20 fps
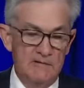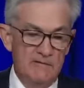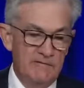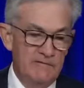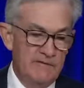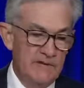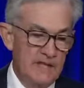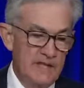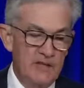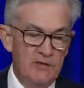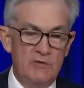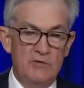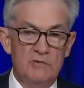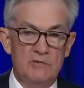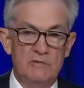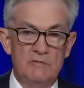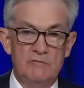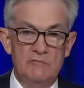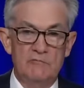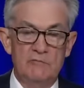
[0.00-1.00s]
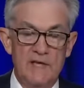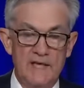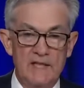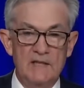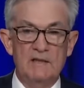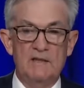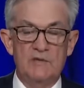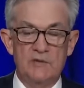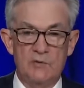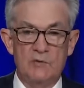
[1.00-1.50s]
financial
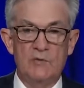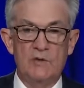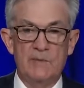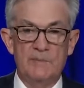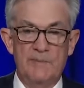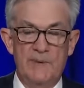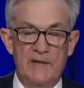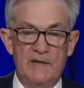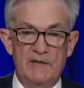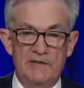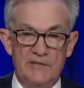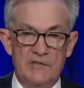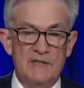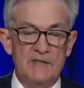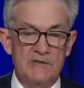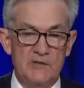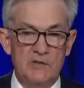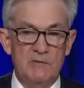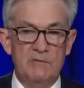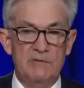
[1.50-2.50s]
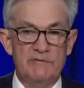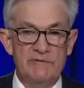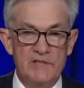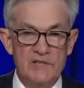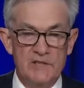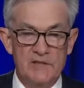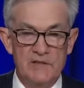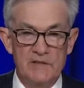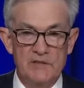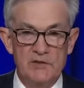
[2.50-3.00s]
regulatory policy and
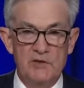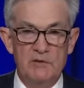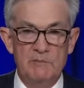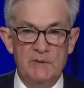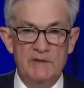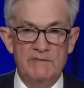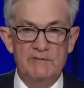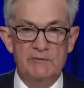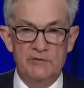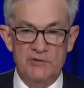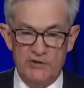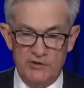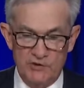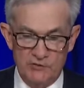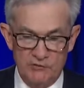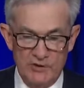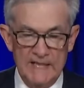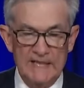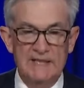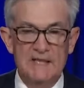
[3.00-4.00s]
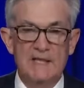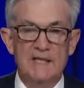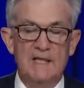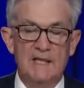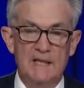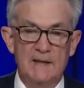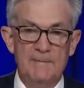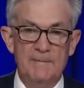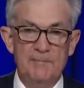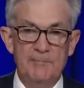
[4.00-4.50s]
supervision should be for
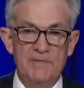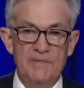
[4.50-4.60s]
strengthening